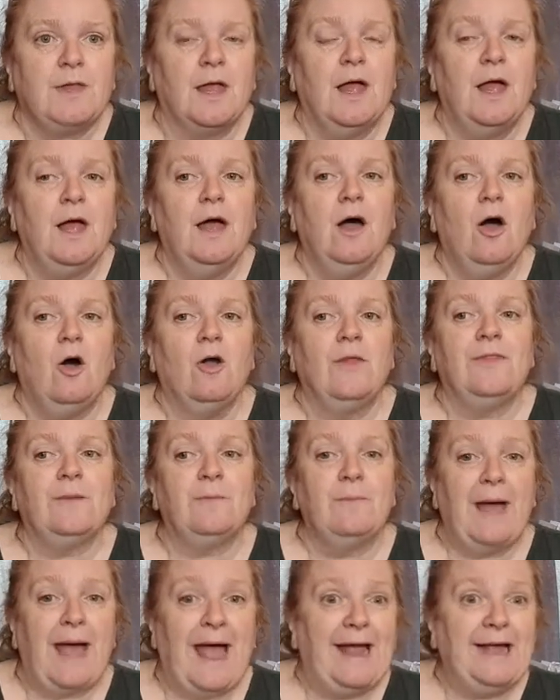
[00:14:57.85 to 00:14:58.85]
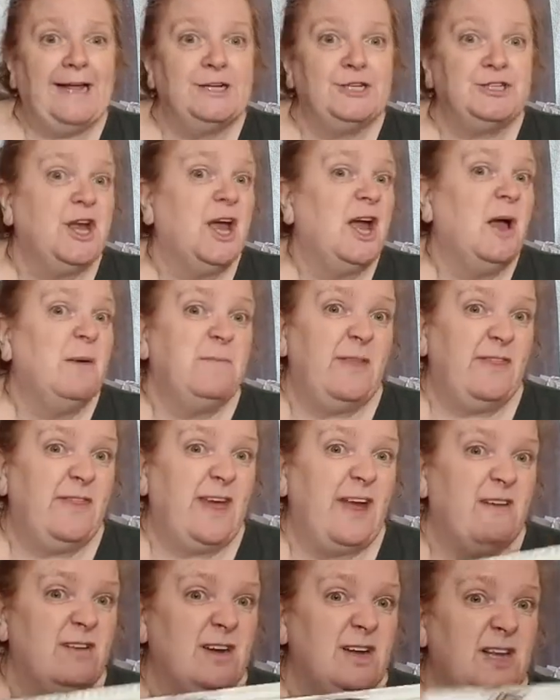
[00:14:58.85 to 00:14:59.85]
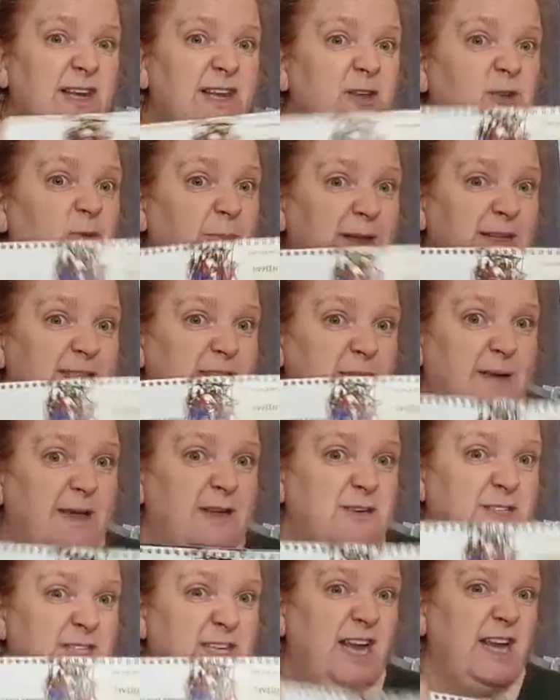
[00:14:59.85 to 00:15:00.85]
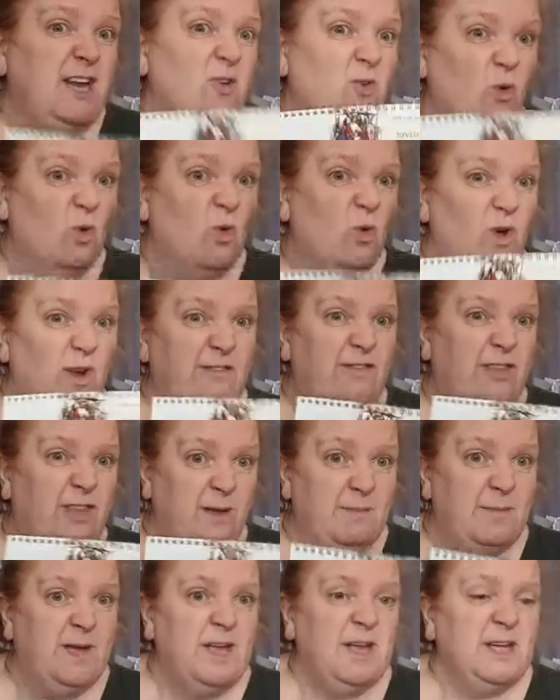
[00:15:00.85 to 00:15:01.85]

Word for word: uh, on the page, but there are little bits about it in all of them.